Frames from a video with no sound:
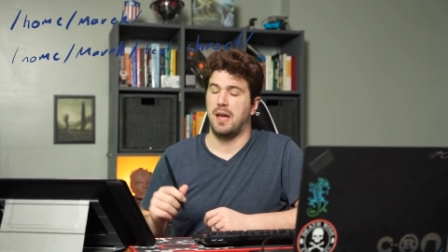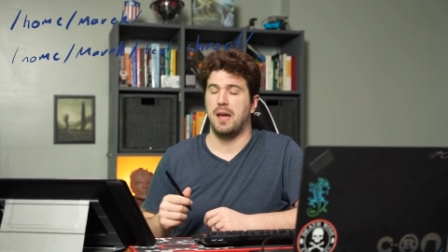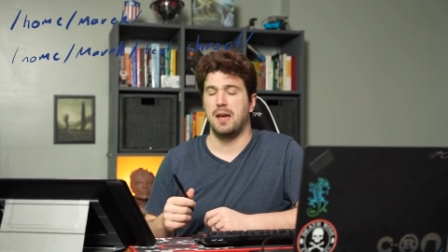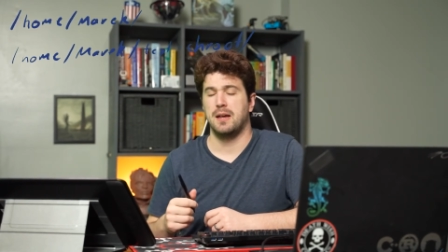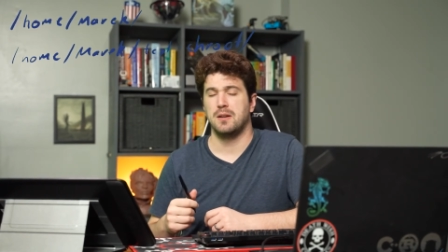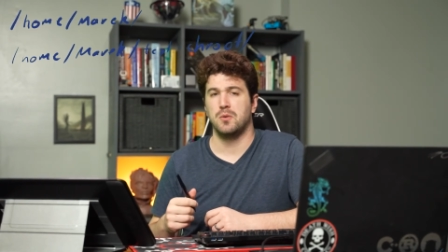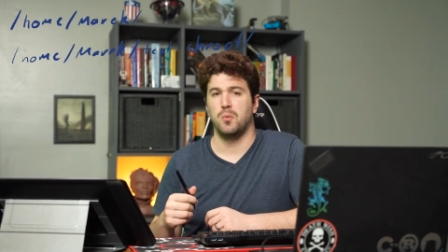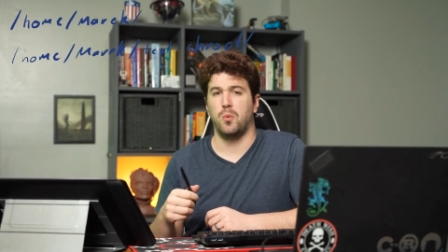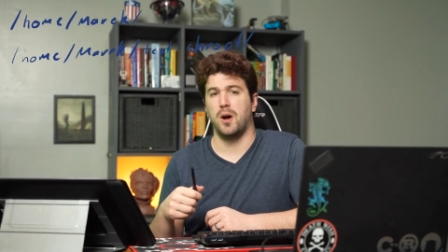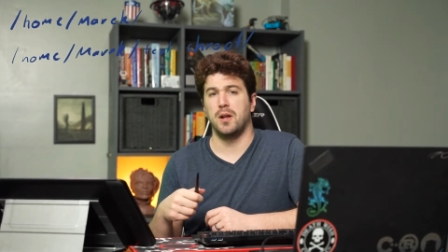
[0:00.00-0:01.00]
And
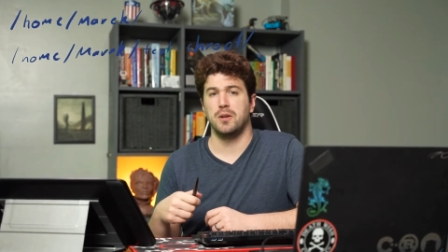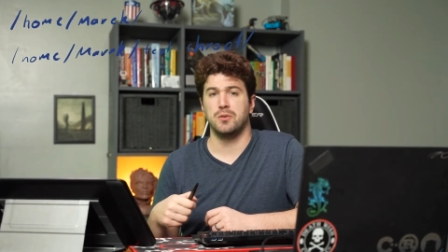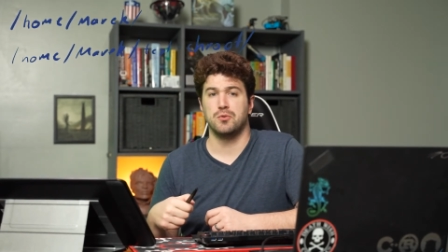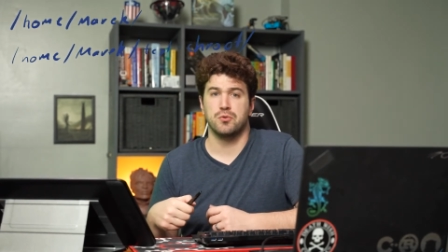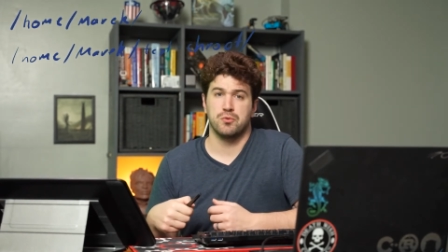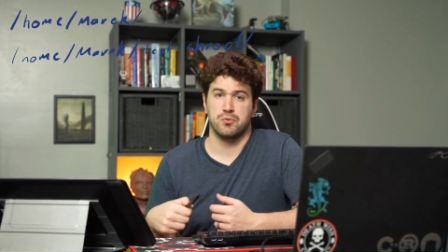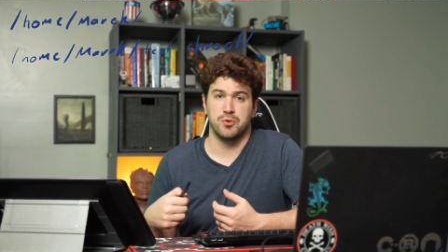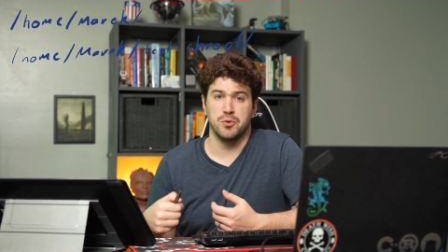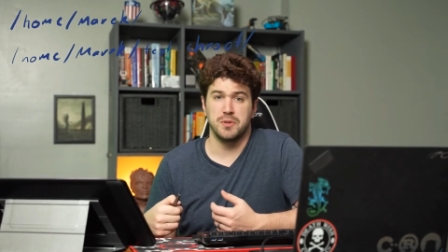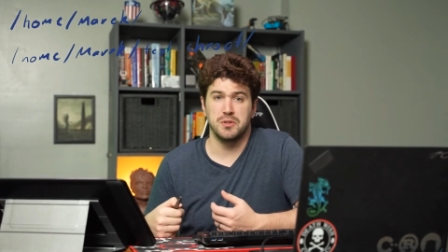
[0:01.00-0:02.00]
what
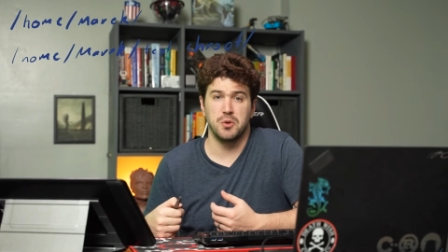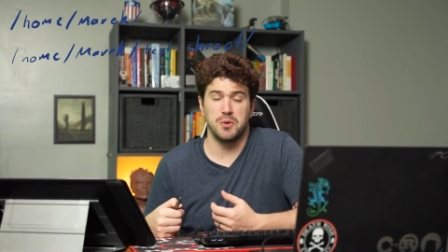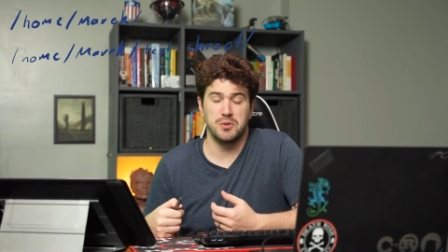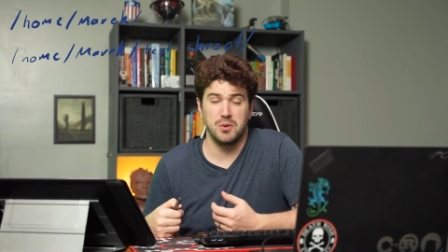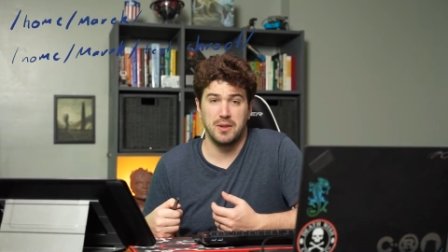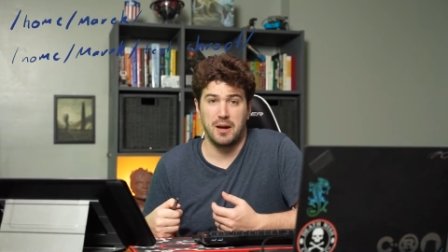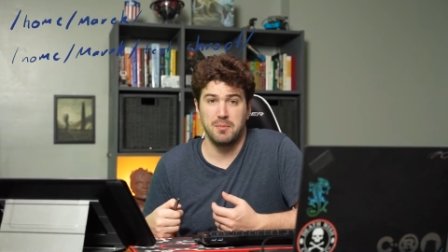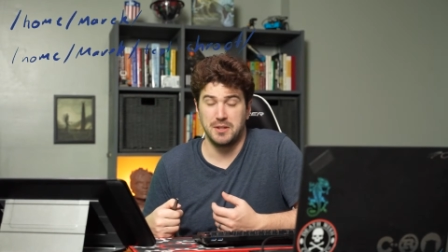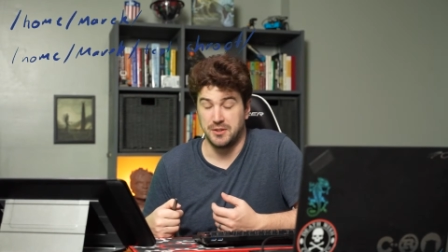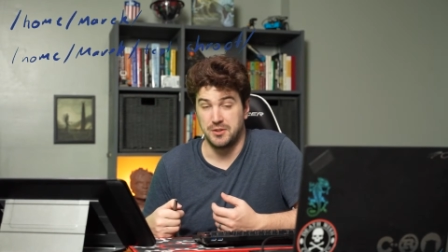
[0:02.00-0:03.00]
chroot is going to allow
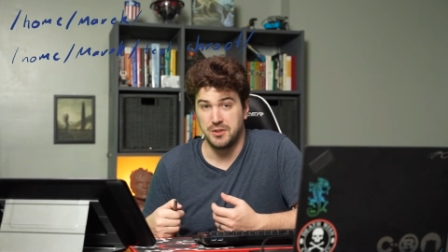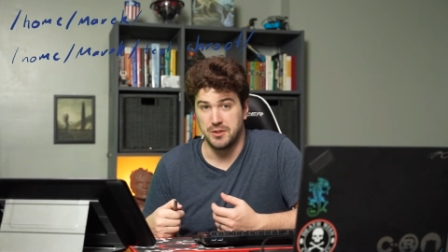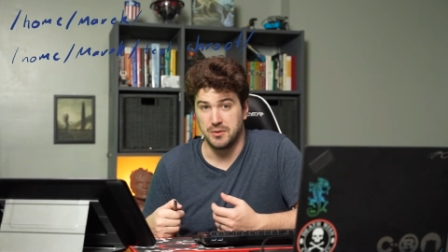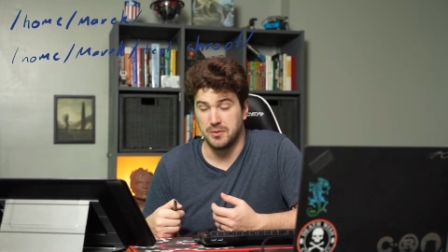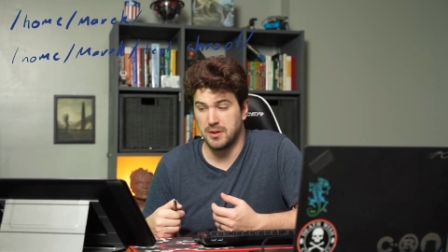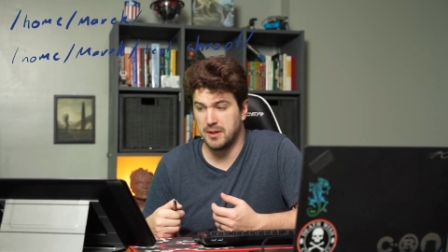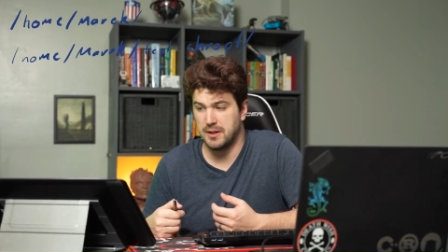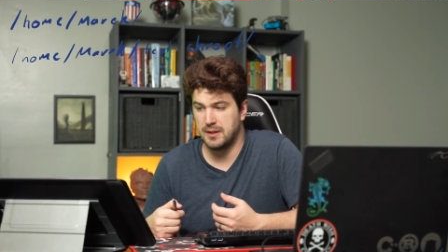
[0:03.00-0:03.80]
me to do